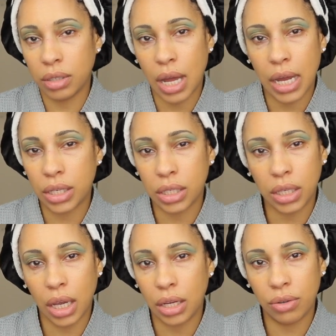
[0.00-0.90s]
I just
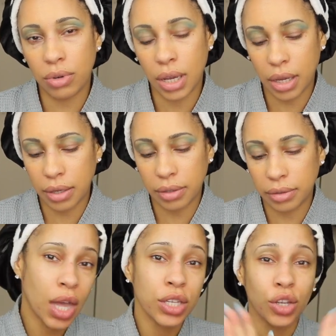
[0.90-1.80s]
can't do that.
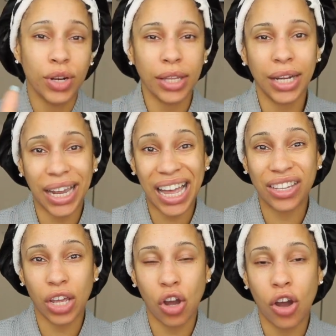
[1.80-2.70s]
So now that I got
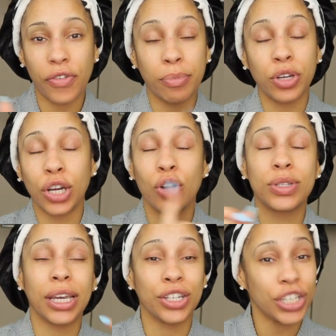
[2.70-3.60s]
that off, I'm going to go
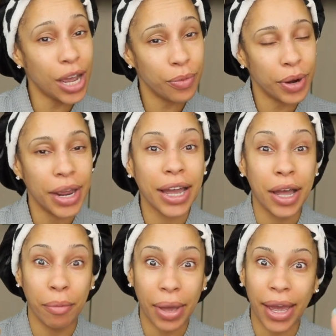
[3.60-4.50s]
take a shower and
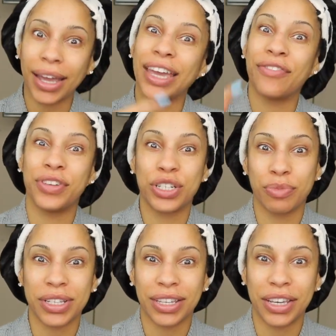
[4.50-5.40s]
come back and finish
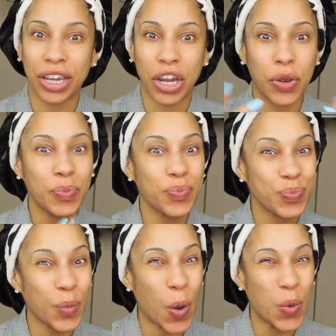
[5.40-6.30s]
my skincare.
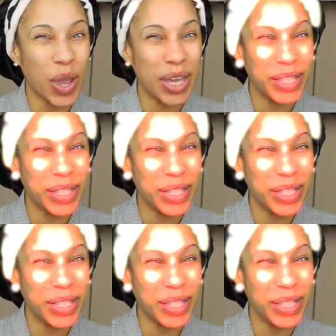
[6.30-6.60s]
Okay.